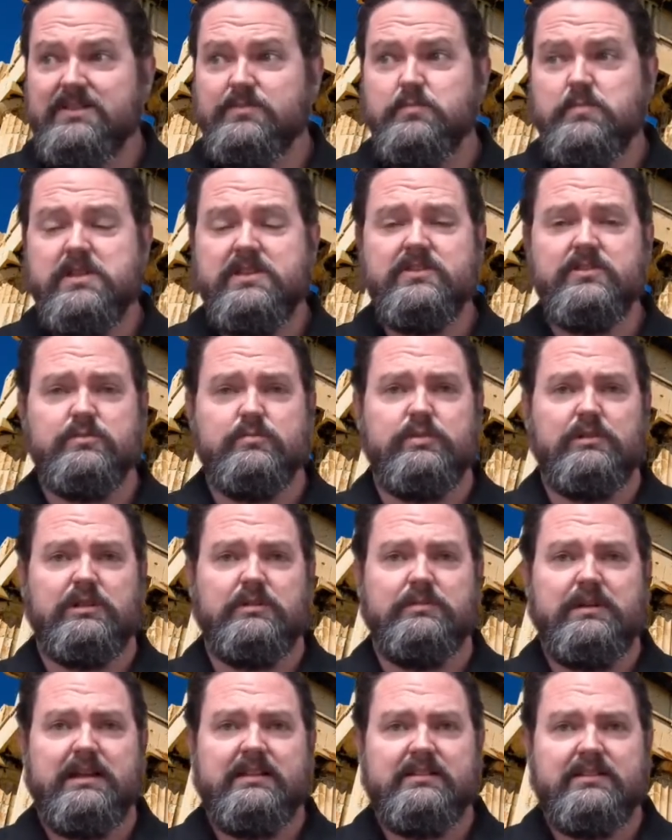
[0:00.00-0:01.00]
is
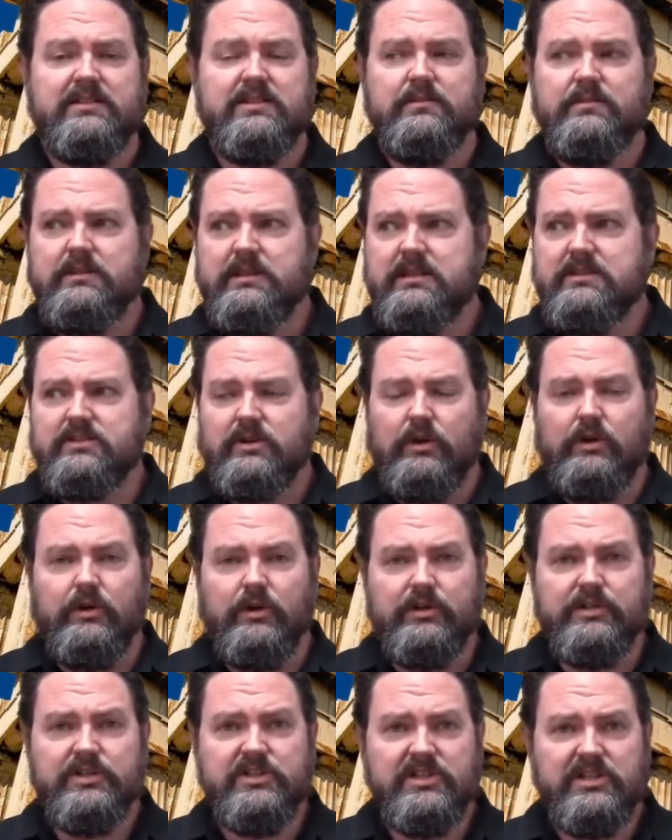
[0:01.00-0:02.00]
miserable about this. You know, these are
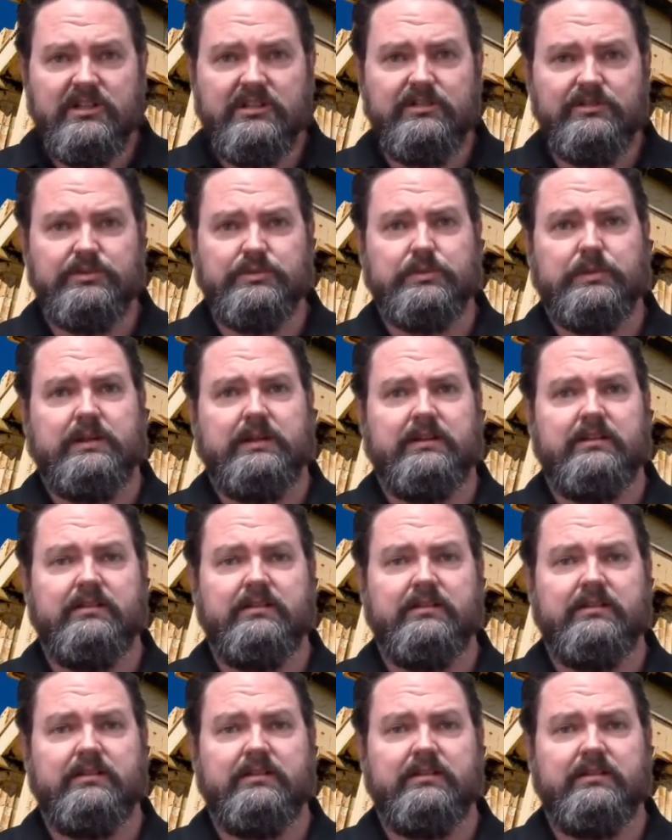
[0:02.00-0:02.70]
her children.